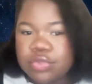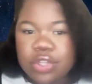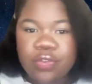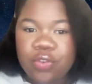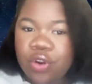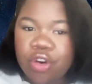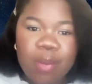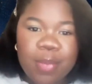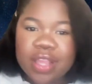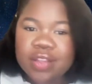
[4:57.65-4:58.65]
if you don't
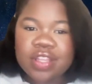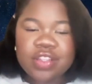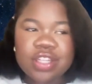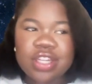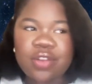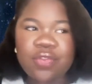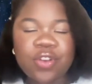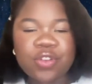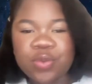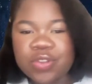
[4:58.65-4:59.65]
grab my attention in the
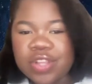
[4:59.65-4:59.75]
first 3